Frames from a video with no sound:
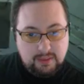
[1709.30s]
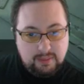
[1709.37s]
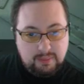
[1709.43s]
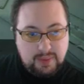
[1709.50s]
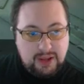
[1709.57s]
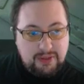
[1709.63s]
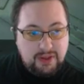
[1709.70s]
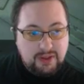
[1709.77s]

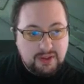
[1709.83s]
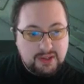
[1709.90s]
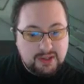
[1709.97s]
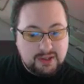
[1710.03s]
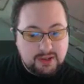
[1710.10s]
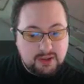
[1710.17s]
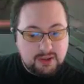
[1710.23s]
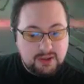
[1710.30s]
But I think this
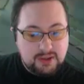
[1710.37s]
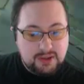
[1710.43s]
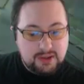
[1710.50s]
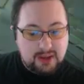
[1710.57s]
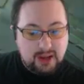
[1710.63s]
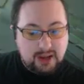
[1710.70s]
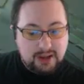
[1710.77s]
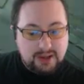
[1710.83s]
is
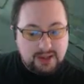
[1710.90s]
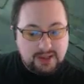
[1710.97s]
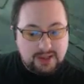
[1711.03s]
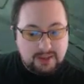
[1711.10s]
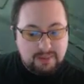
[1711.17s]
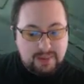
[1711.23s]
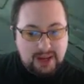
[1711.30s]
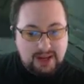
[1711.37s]
like a
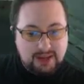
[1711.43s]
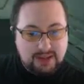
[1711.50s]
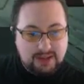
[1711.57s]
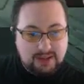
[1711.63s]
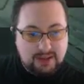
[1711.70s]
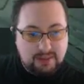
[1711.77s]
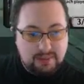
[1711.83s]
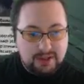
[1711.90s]
decent base
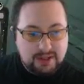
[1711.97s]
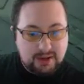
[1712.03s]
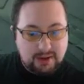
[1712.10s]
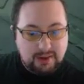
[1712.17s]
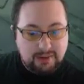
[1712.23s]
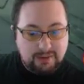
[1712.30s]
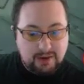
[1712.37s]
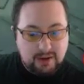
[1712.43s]
to be
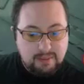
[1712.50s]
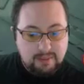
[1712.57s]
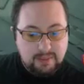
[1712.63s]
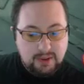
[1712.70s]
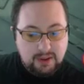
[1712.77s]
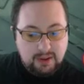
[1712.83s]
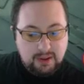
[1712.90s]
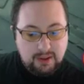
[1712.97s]
starting from.
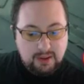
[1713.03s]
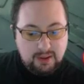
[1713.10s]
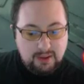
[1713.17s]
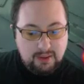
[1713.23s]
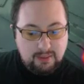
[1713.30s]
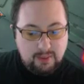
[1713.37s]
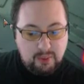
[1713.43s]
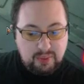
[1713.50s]

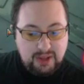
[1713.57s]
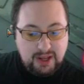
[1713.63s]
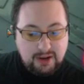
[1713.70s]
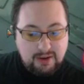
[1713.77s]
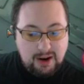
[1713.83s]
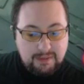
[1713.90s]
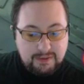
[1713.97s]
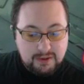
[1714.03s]
Well,
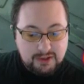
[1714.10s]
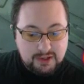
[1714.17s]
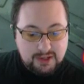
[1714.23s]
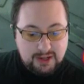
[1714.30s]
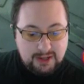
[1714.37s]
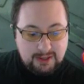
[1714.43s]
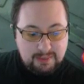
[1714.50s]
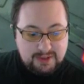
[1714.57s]
Plaguecrafter is just
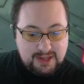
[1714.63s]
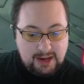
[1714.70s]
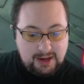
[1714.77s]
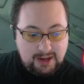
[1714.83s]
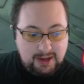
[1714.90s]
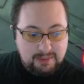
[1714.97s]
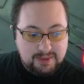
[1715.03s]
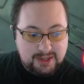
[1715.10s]
gonna end up
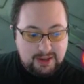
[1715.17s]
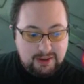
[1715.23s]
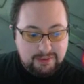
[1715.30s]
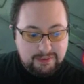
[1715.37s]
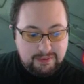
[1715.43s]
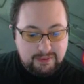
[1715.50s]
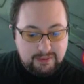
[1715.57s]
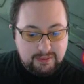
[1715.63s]
sacking
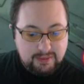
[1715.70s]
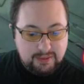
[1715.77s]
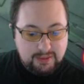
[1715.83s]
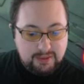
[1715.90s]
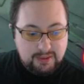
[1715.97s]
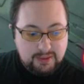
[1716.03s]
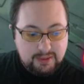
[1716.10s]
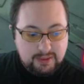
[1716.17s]
himself.
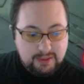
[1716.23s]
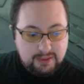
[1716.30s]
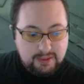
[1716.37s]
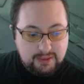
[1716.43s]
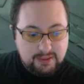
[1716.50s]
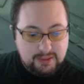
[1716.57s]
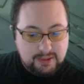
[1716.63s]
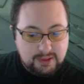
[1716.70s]

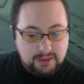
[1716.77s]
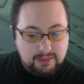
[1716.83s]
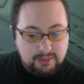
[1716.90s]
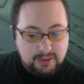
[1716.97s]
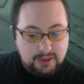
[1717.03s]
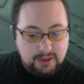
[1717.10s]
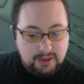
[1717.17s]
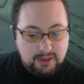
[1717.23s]
So
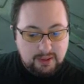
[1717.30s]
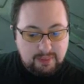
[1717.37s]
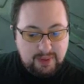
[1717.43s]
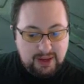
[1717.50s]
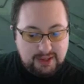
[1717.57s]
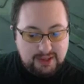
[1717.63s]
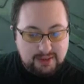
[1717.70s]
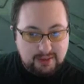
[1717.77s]
we
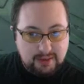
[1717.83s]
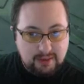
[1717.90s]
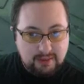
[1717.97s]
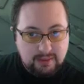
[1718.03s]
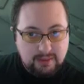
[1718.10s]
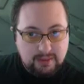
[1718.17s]
pass through.